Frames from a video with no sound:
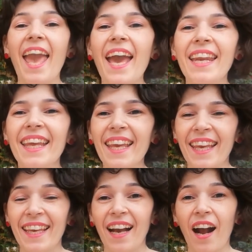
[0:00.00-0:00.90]

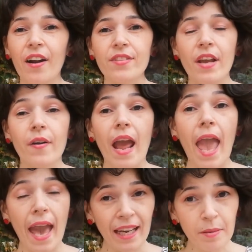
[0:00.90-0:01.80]
Any. Are there
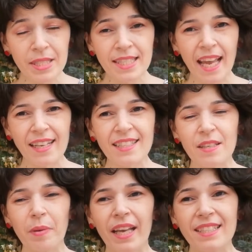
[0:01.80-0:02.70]
any mistakes
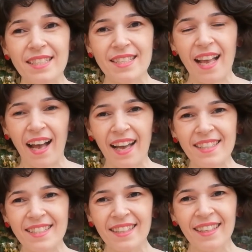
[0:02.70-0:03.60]
in my
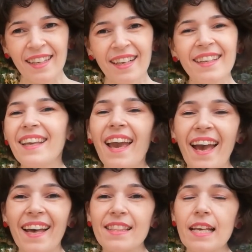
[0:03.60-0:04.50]
exercise?
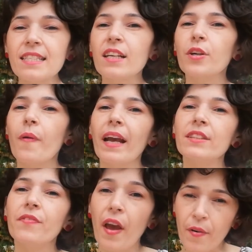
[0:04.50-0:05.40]
Yeah, that's the
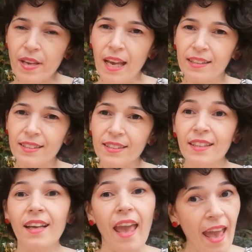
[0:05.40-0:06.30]
correct variant,
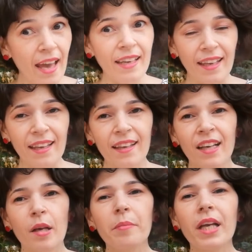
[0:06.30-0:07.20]
any,
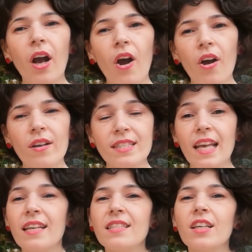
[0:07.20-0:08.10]
because
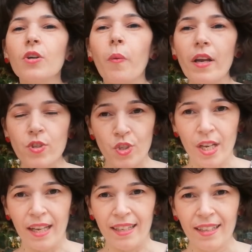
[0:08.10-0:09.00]
it's a
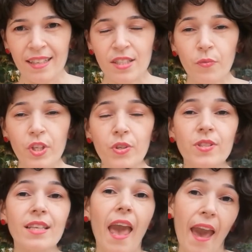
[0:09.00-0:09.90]
question. So we
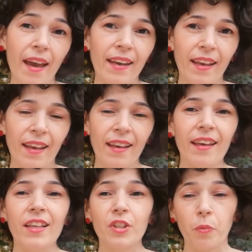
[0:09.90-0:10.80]
use any
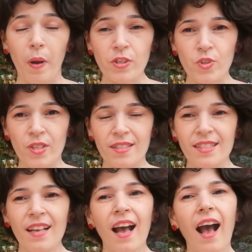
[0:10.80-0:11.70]
in
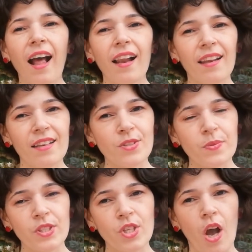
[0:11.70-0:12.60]
questions unless
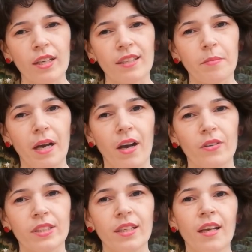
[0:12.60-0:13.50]
we're talking
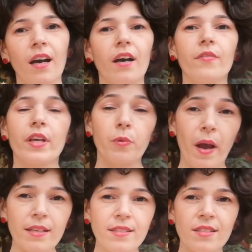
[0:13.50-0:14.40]
about a
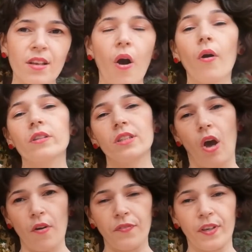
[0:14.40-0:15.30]
request or an
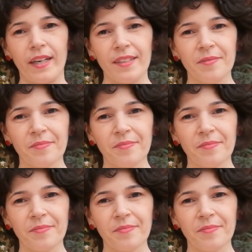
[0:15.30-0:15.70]
offer.